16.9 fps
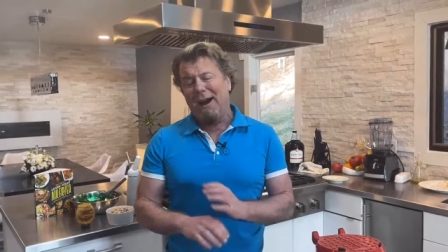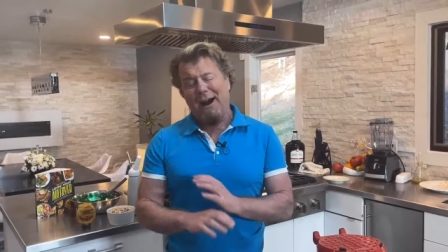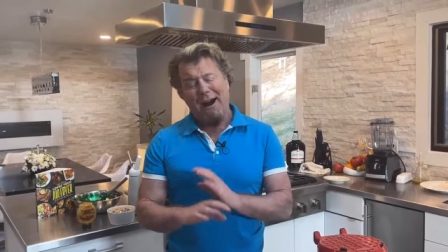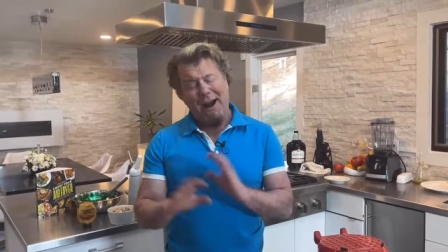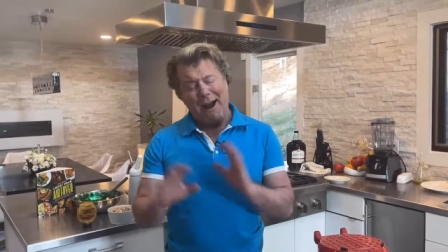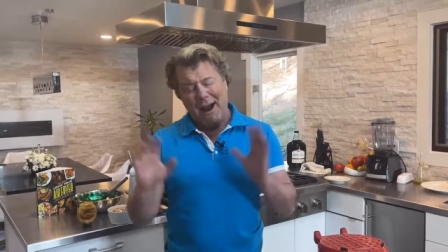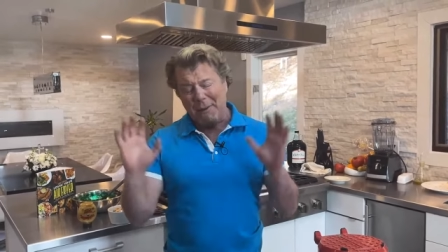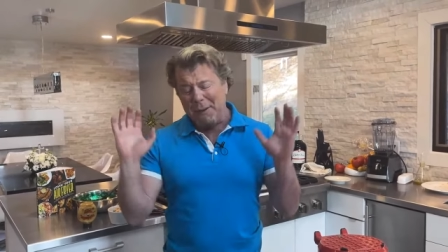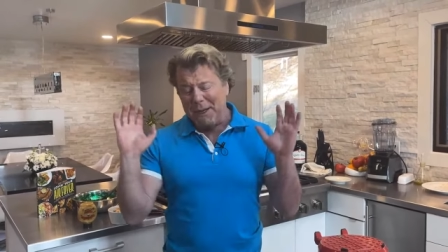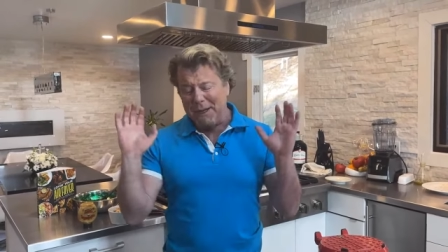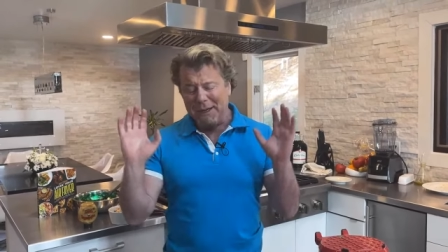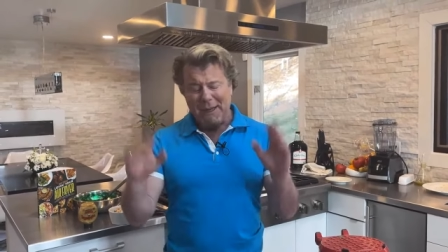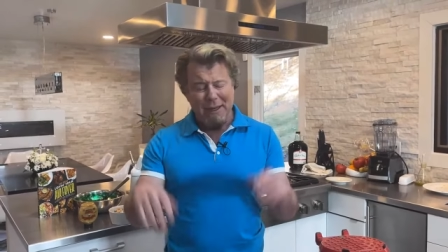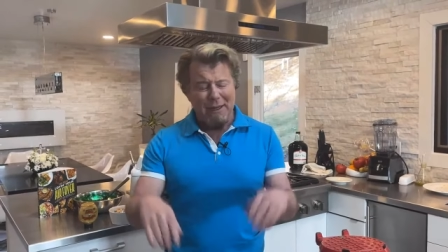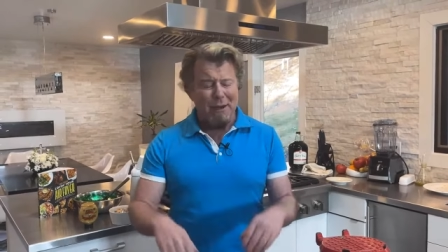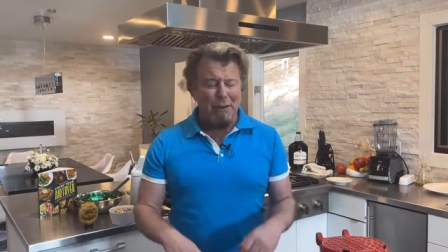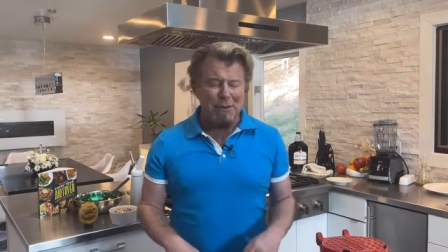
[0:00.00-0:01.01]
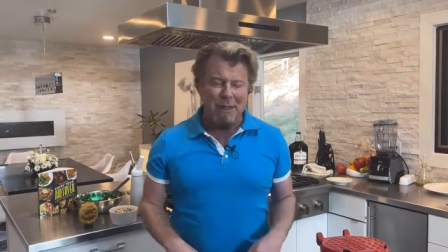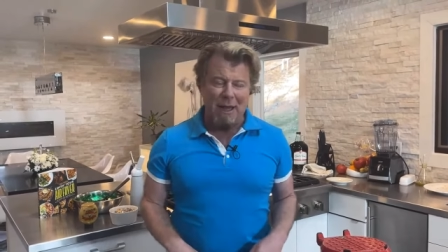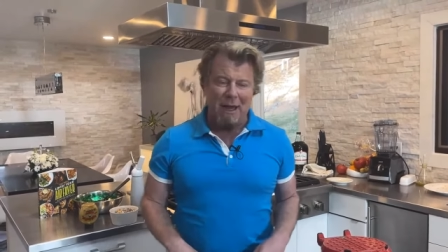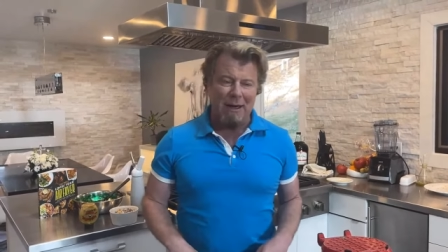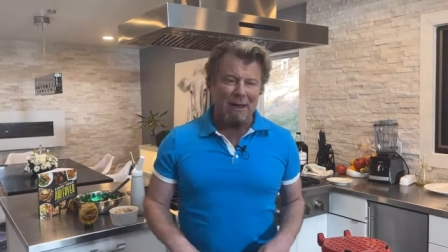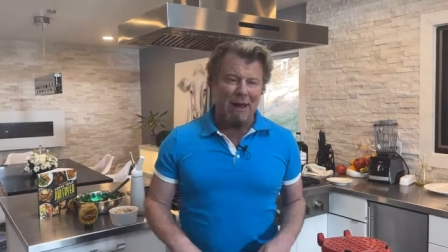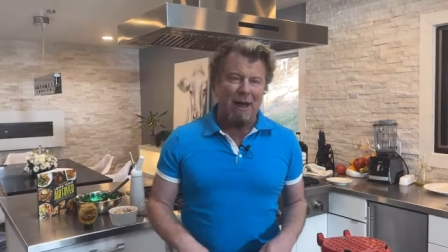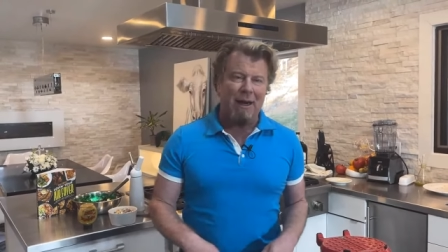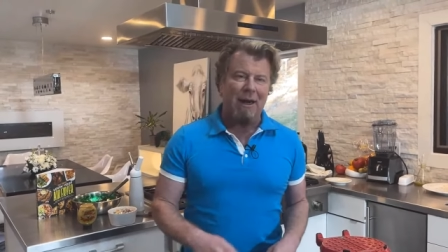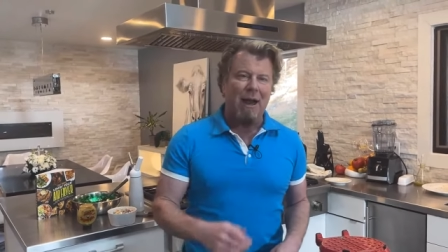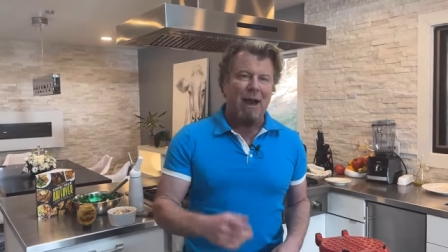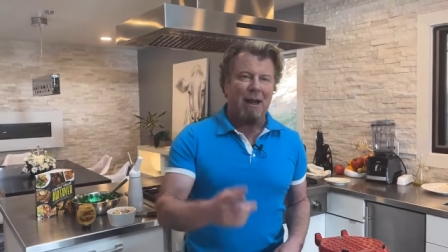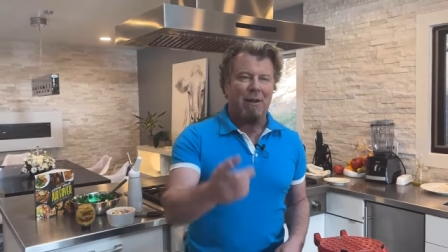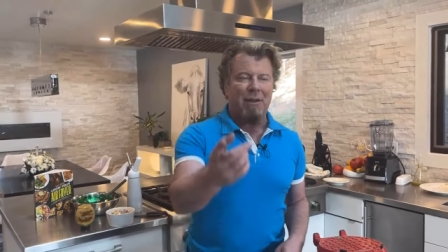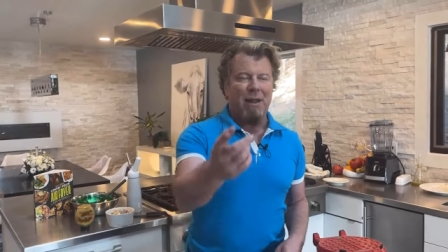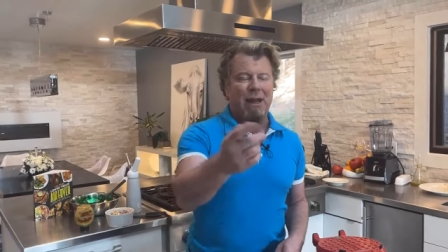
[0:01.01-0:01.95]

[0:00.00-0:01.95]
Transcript: I, mean, it, goes on and on and on.